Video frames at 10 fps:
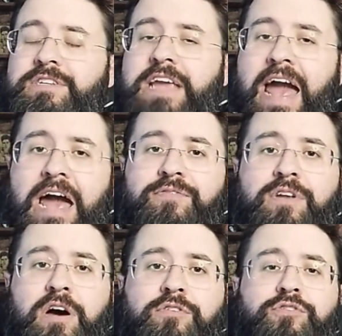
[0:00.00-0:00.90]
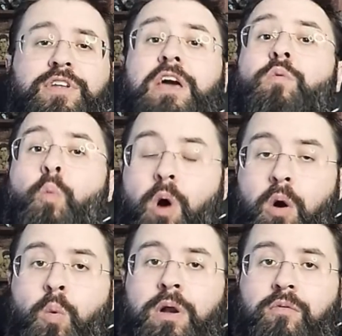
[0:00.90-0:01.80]
and you have to understand
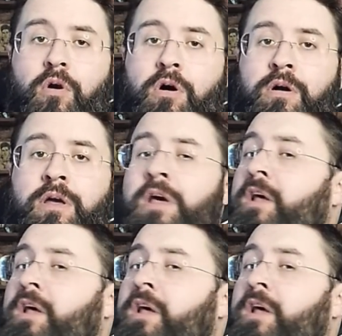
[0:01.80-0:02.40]
what went wrong